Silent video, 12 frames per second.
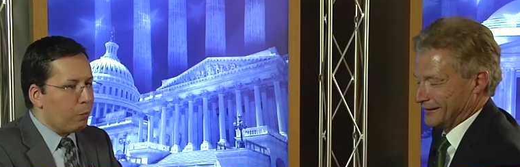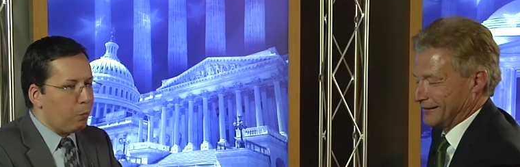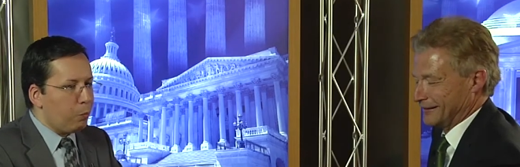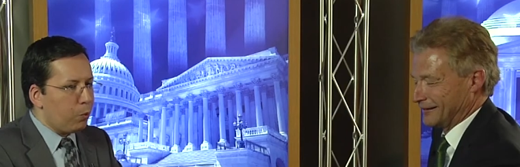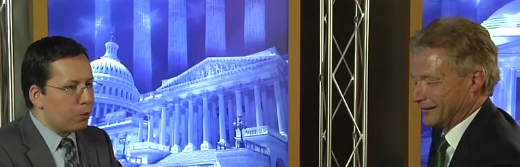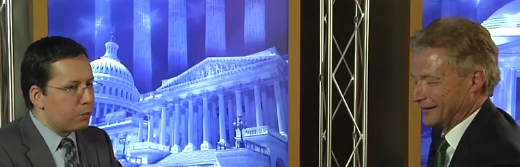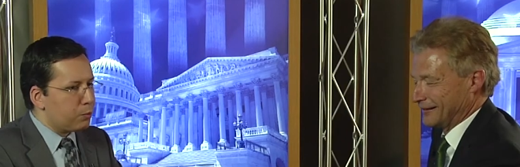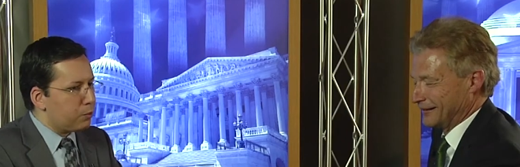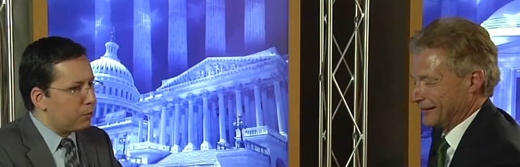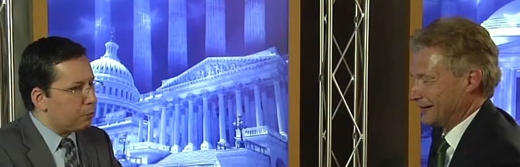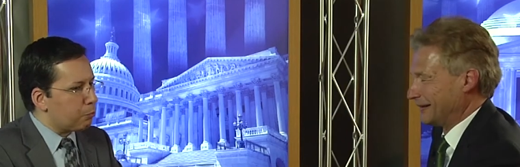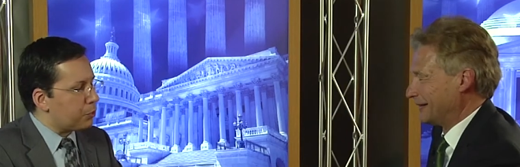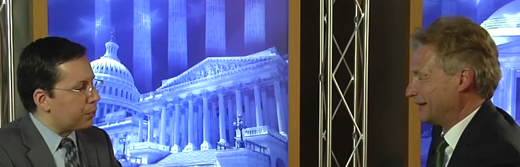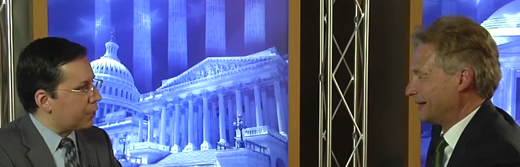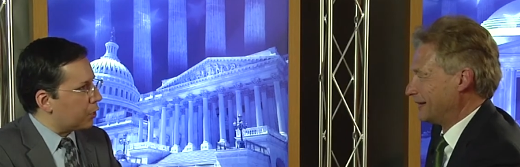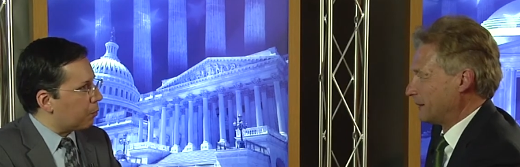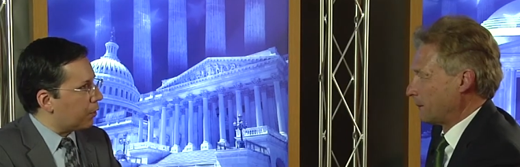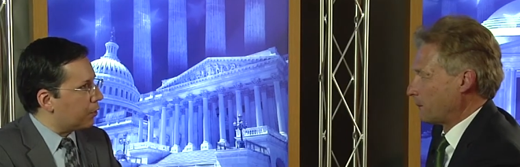Speaker 1: what in particular
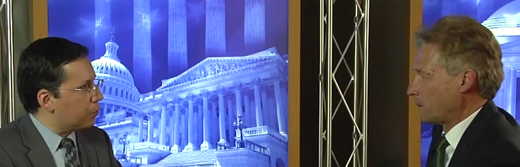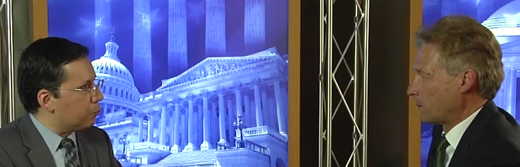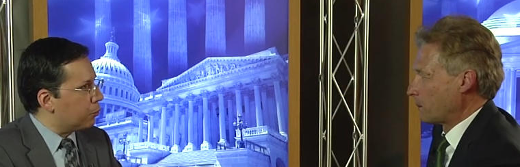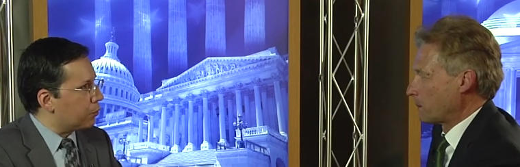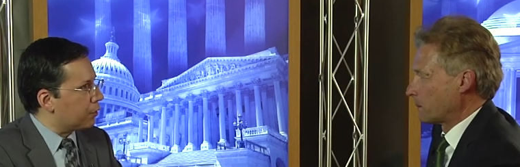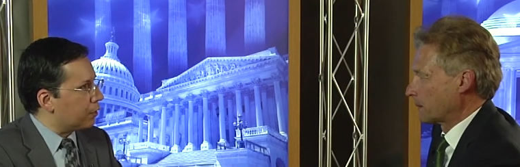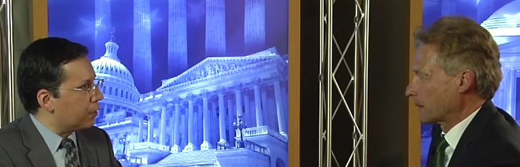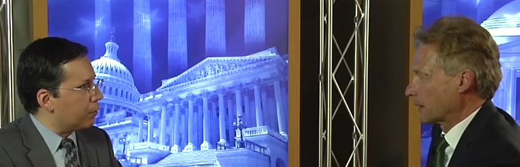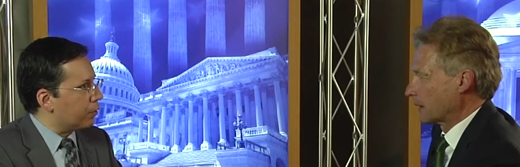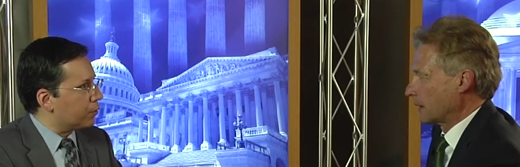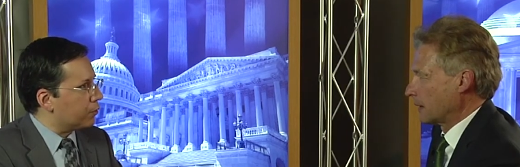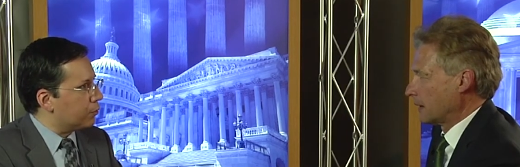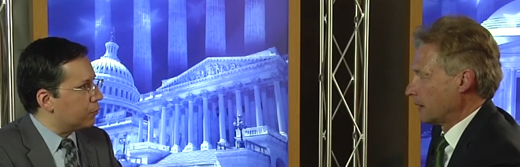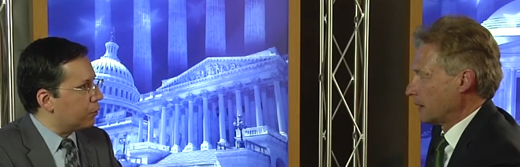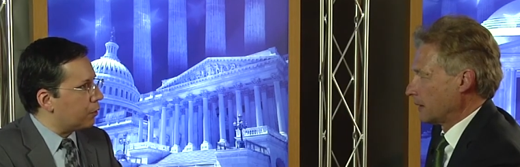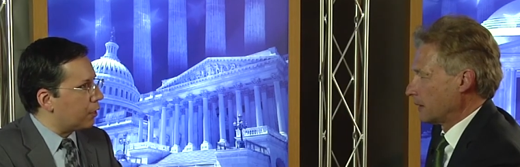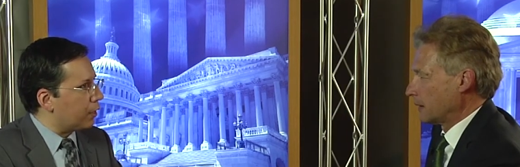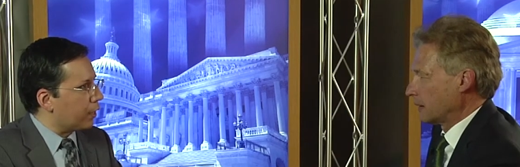about his music and lyrics do you
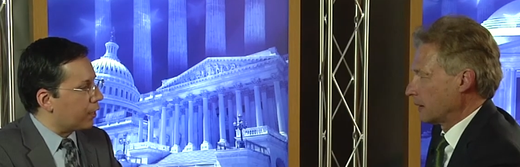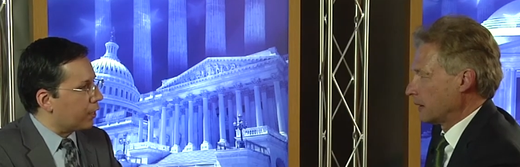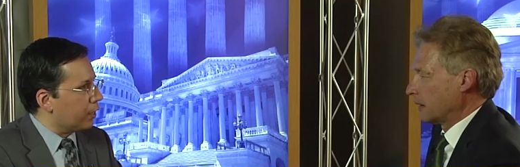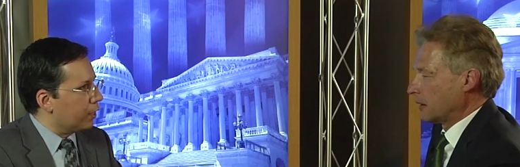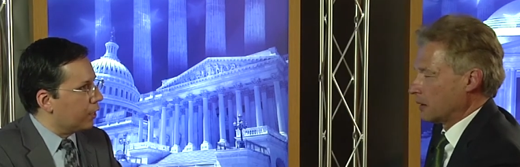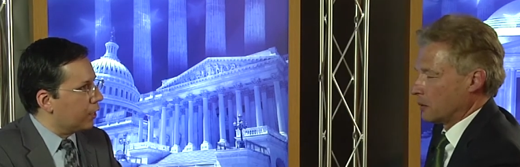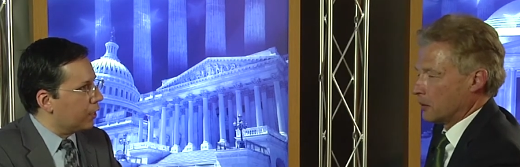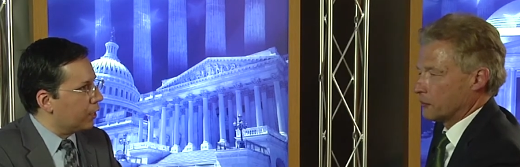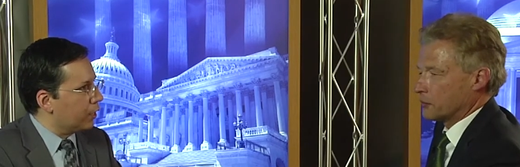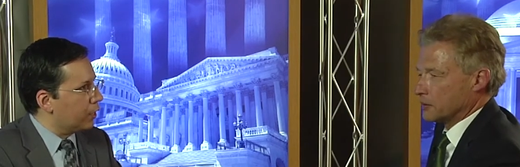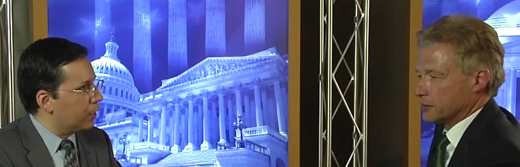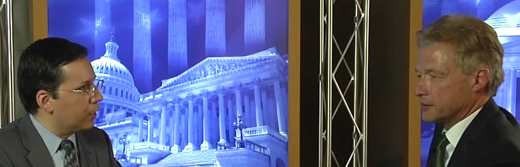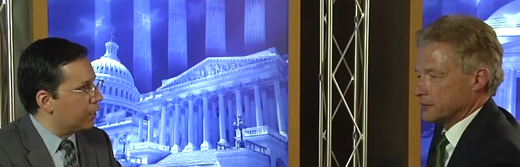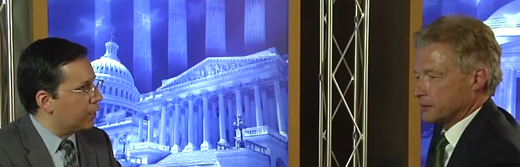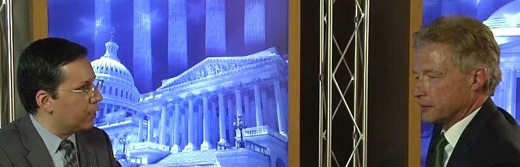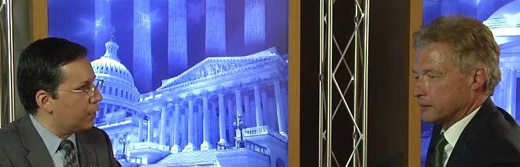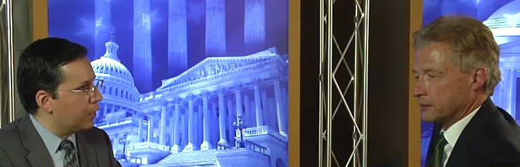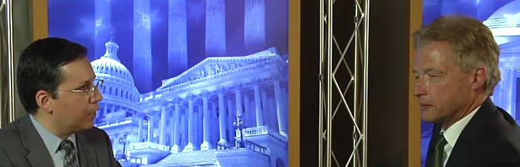like?
Speaker 2: of course,
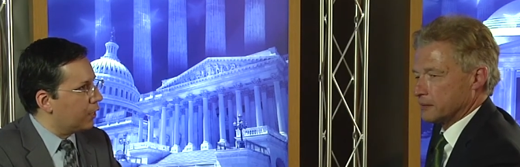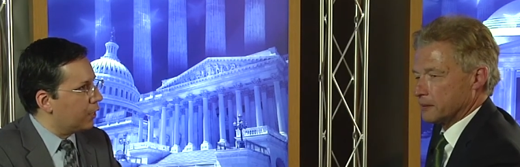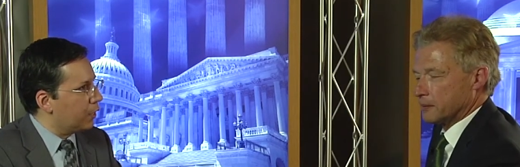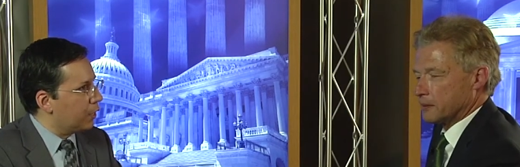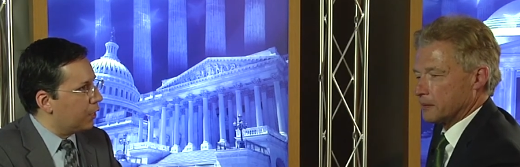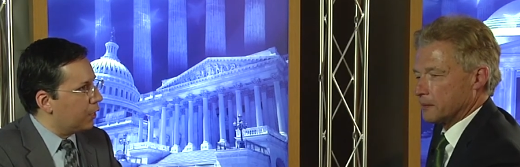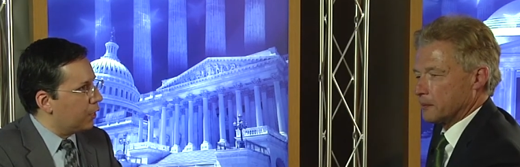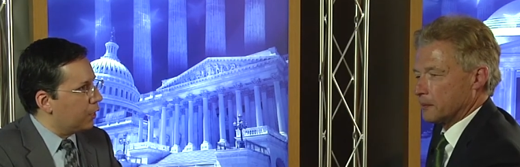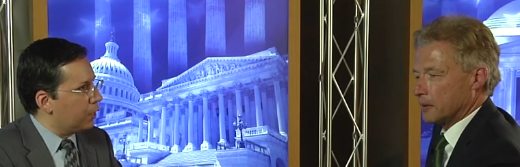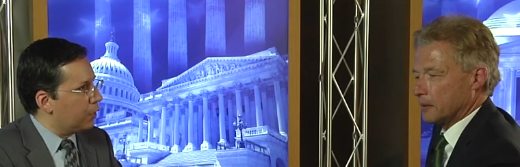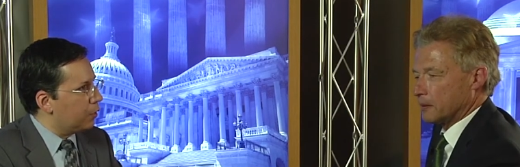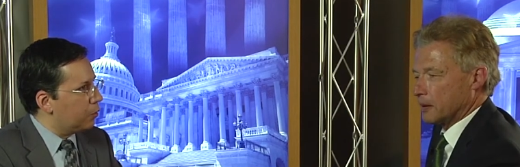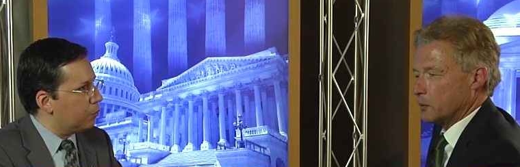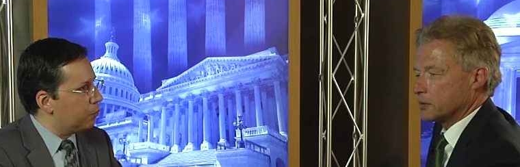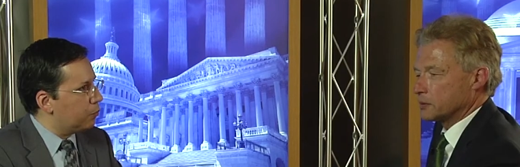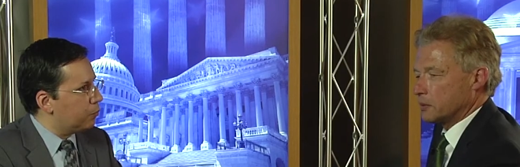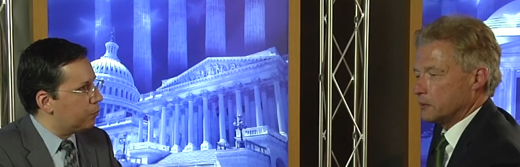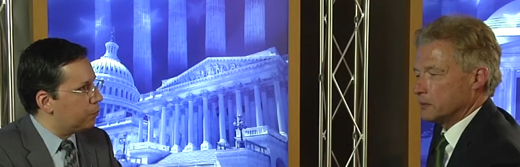uh, I was
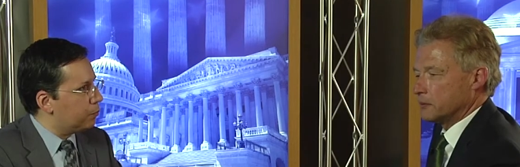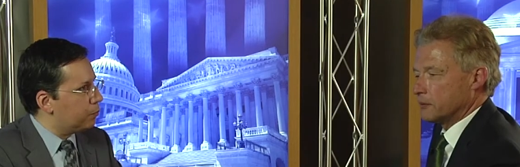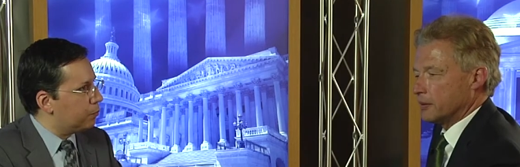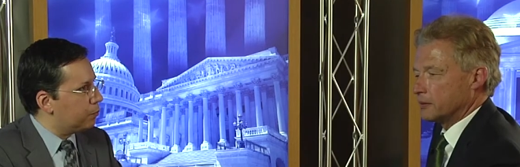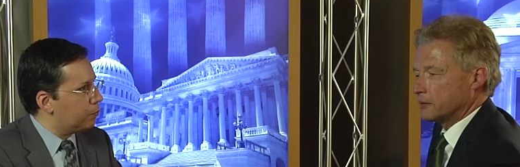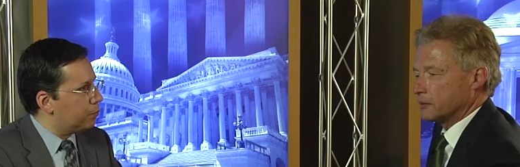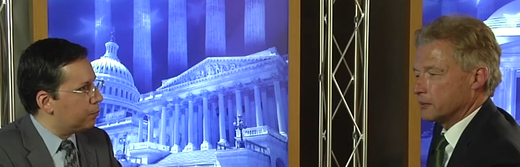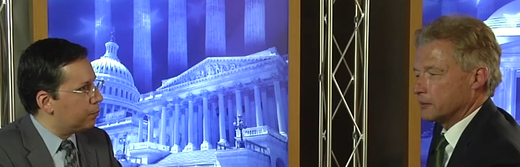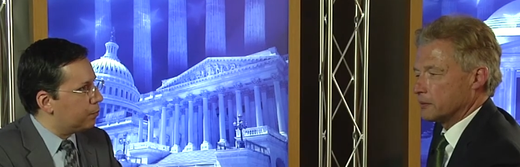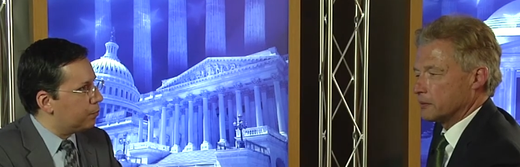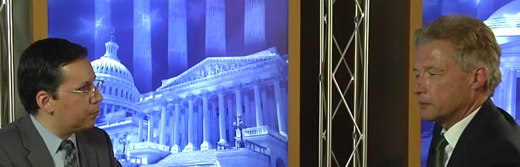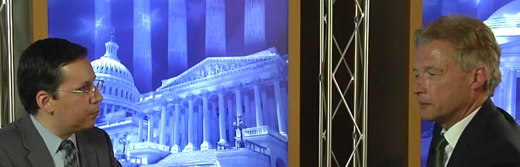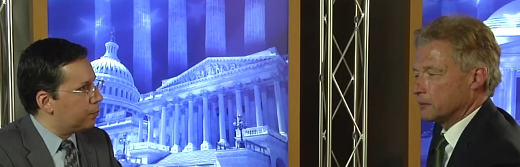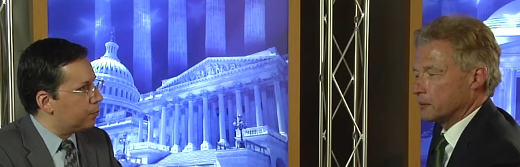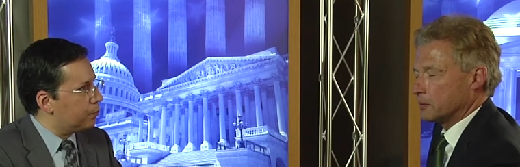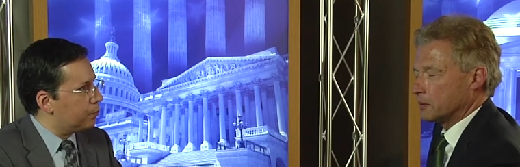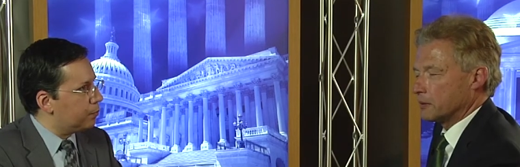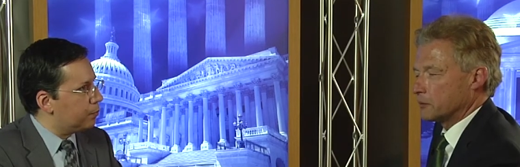told that, uh,
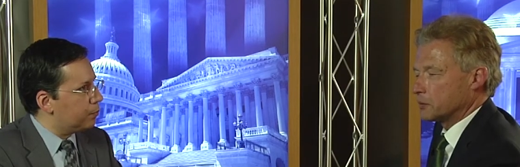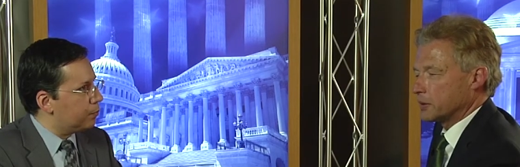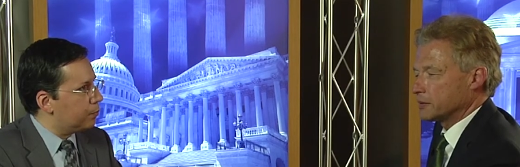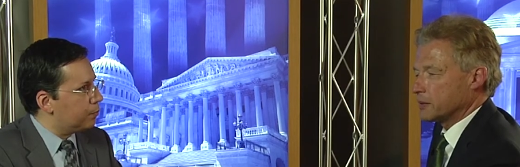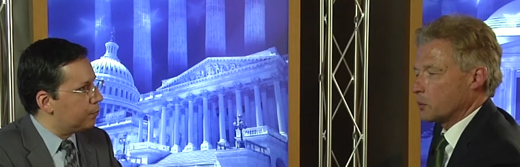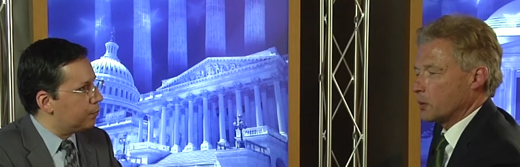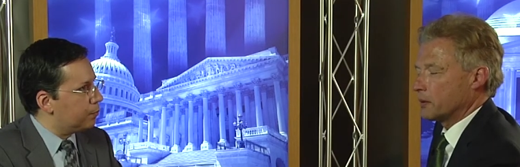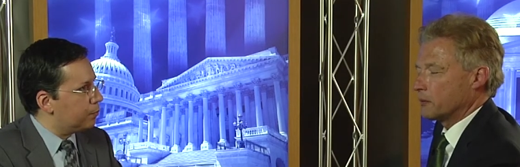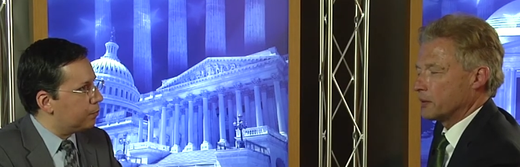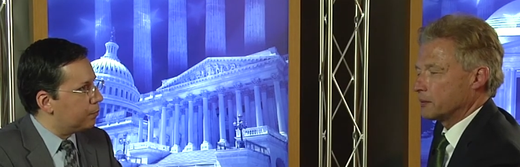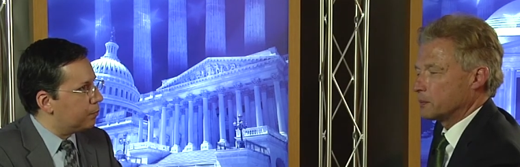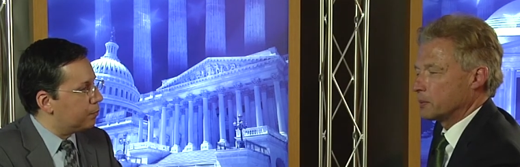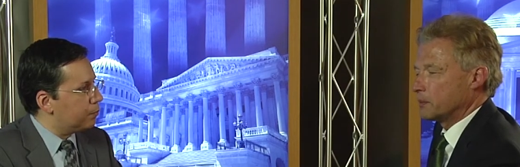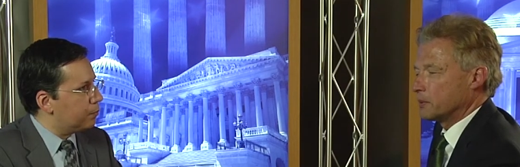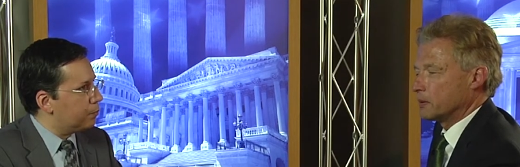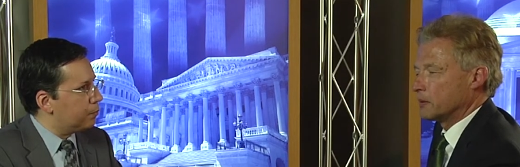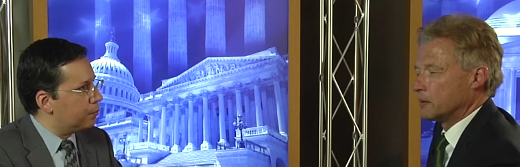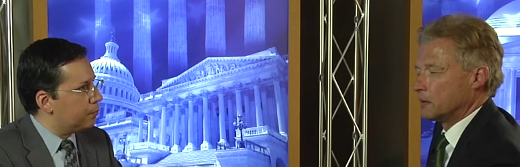or I read somewhere that people